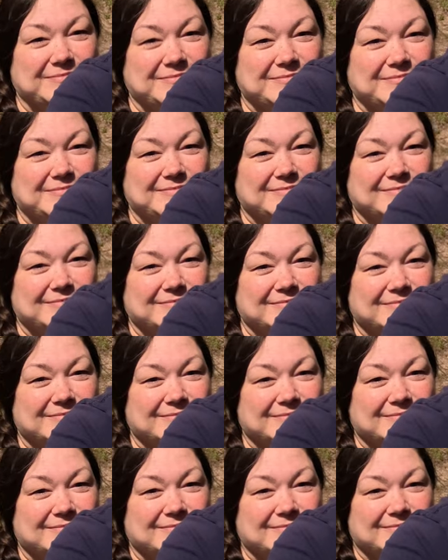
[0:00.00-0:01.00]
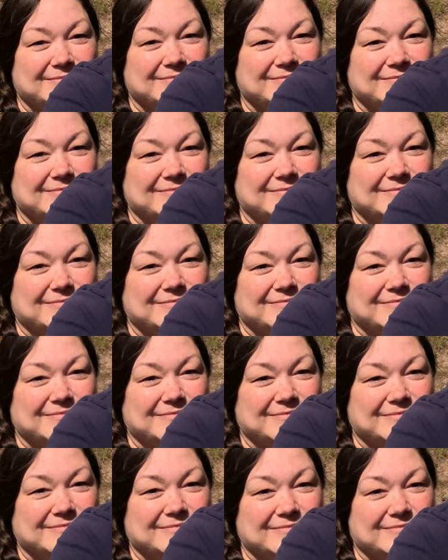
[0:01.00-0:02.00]

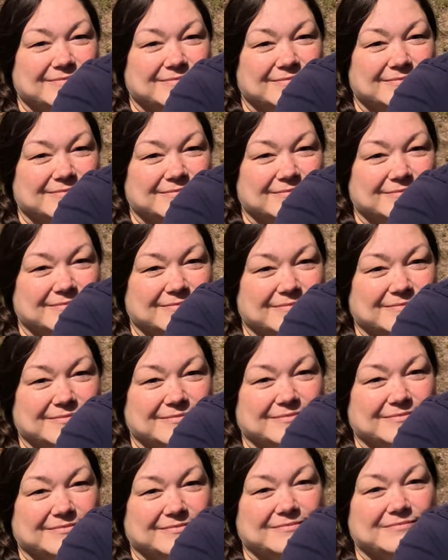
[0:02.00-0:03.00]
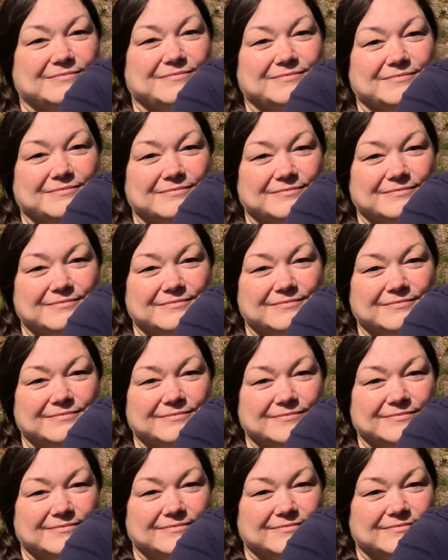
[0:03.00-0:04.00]

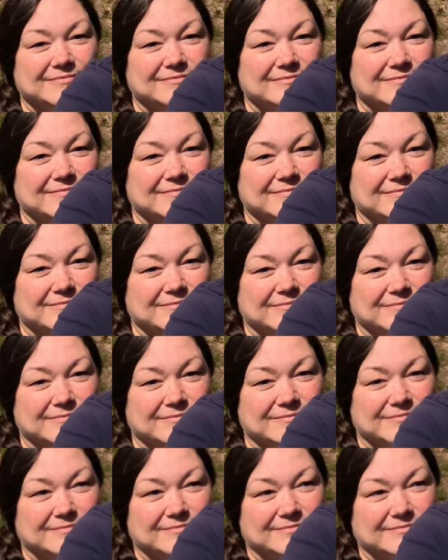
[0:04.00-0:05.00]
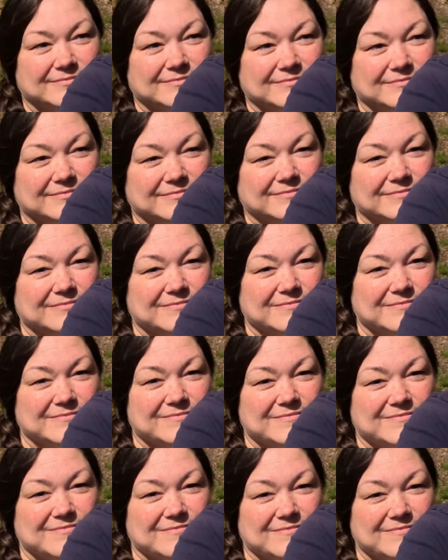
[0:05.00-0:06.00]

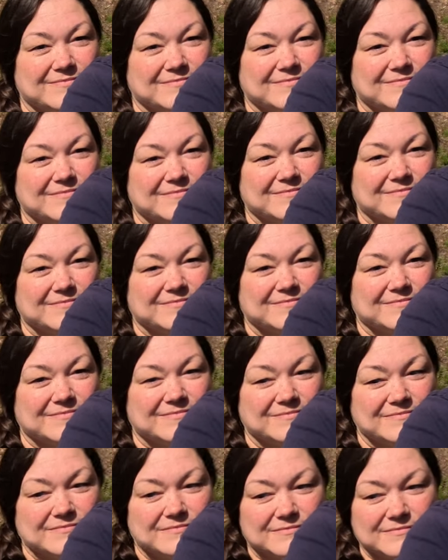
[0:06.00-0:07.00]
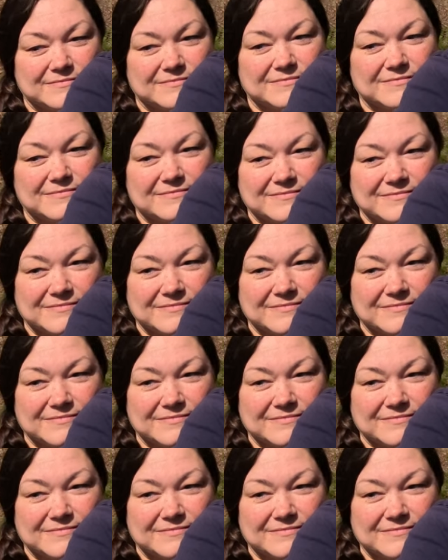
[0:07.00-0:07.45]
The person shown says nothing.